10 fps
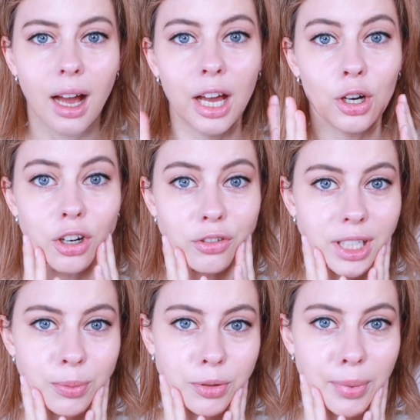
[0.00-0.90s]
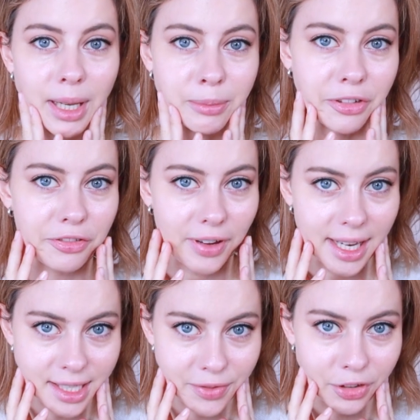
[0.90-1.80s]
I already prepared my
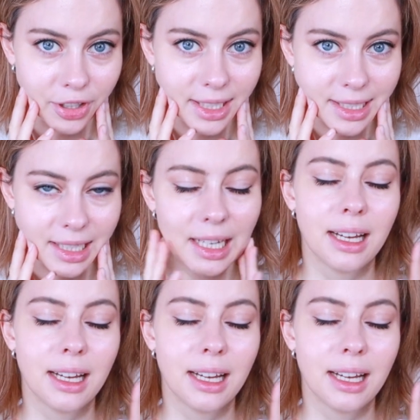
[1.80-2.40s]
face for it.